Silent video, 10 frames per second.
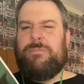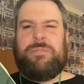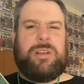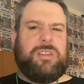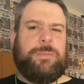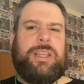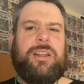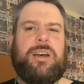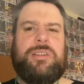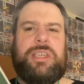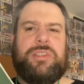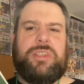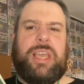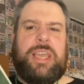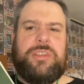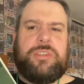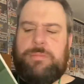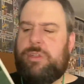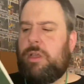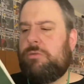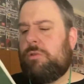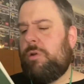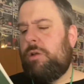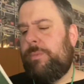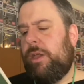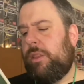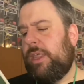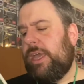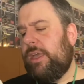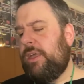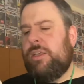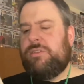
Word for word: Possibly ninety-six, don't quote me on that.